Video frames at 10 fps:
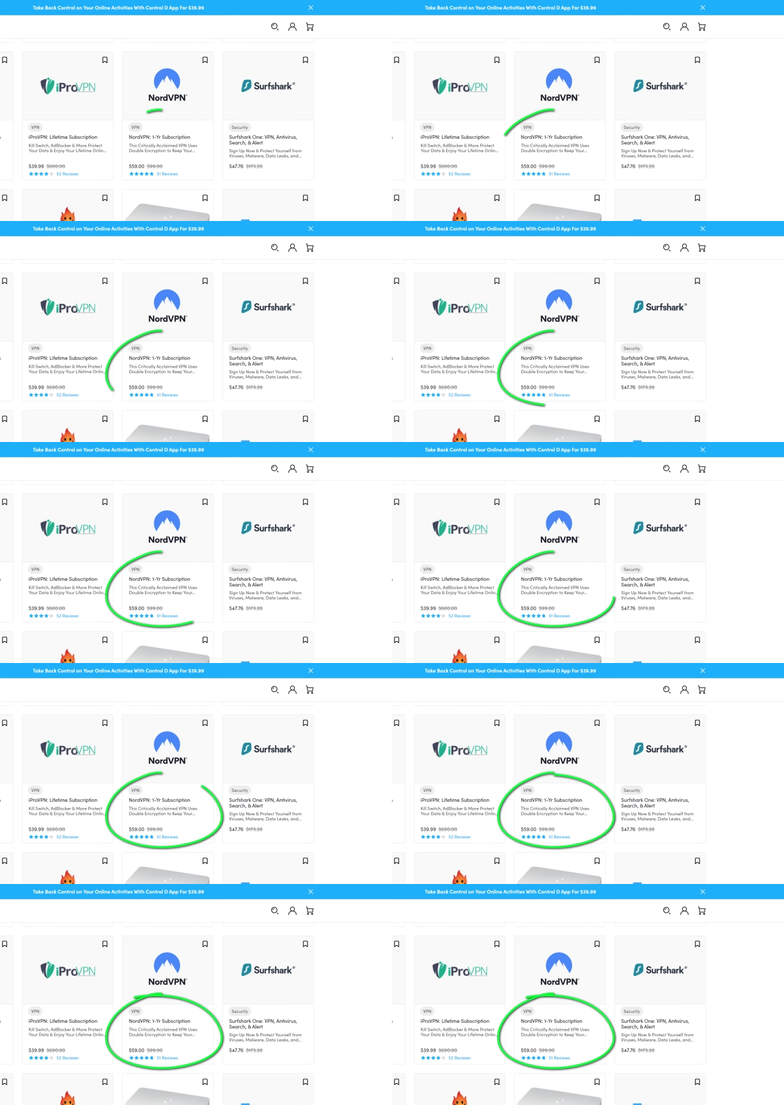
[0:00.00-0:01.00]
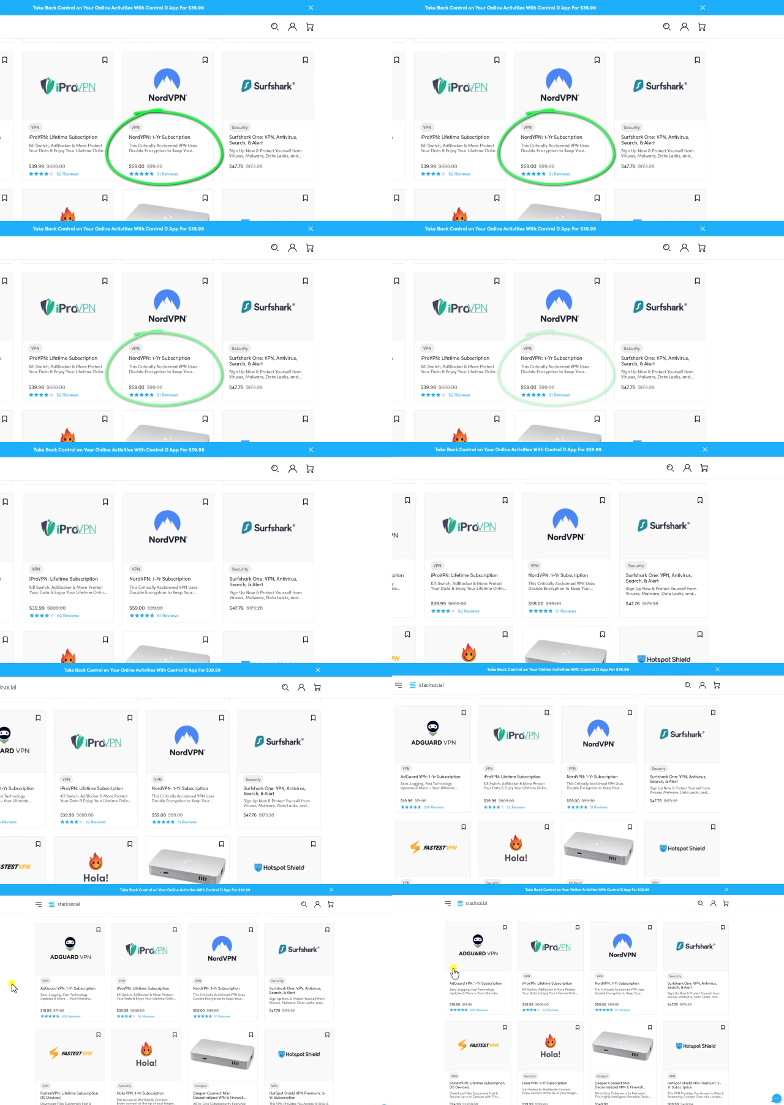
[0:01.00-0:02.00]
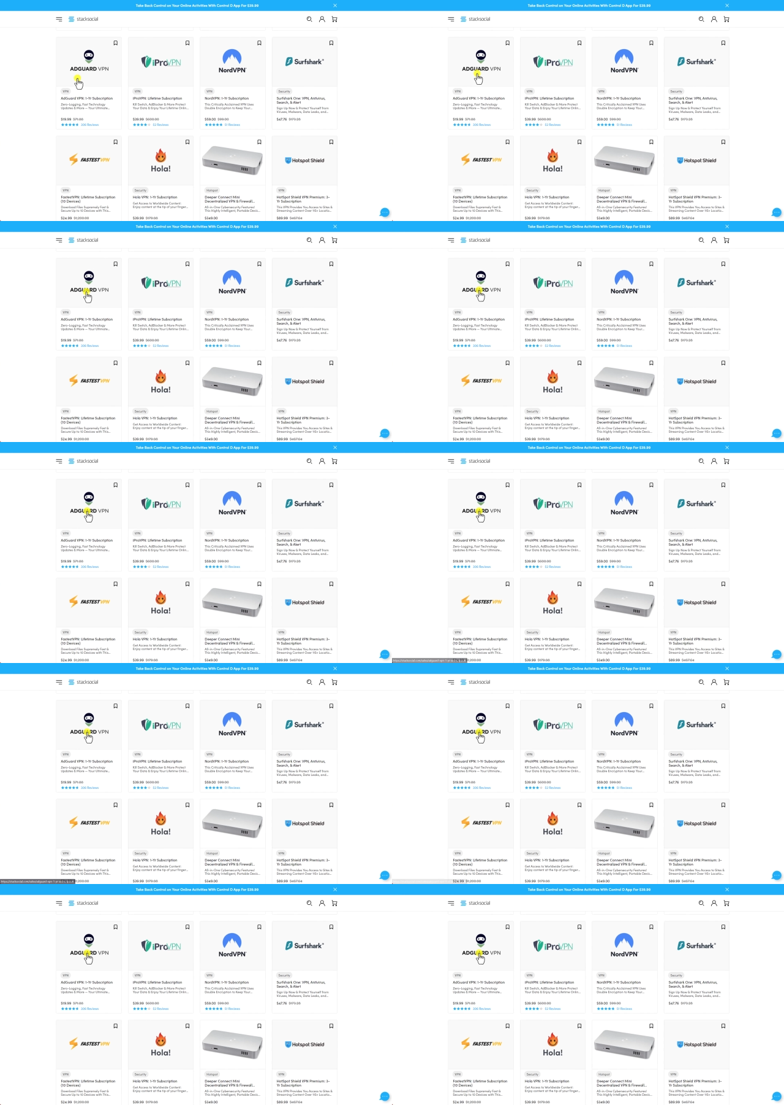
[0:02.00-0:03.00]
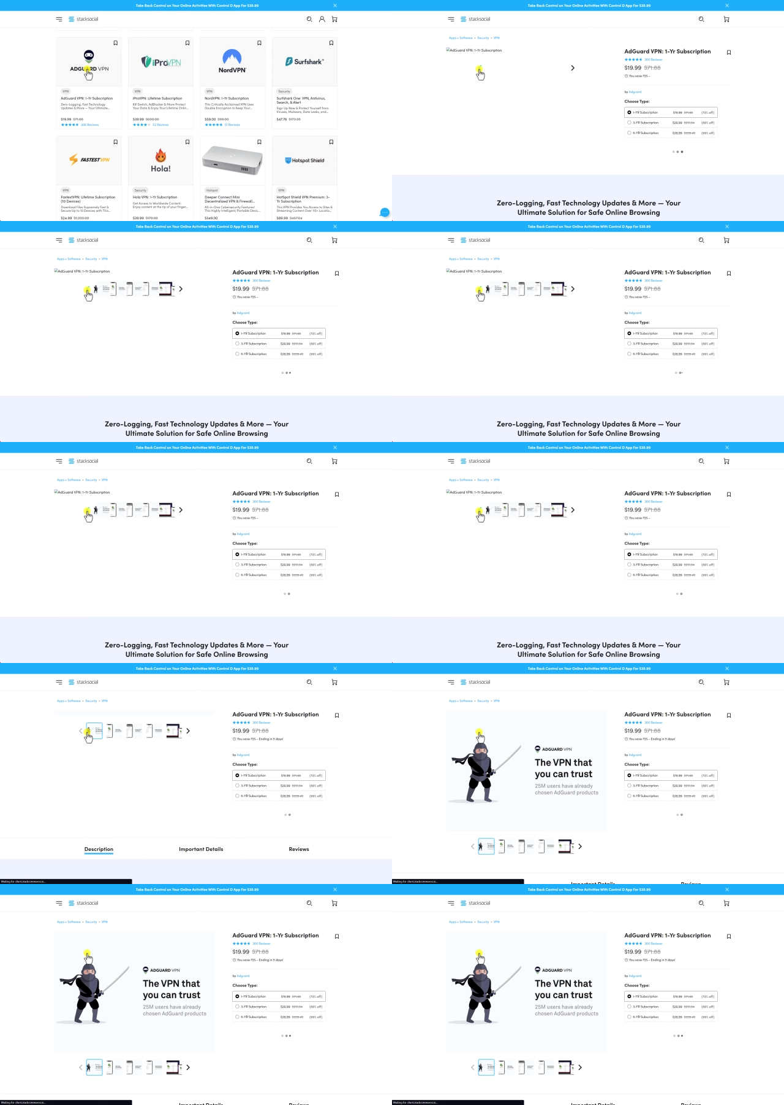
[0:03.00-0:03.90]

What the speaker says: [unreadable: no face in view]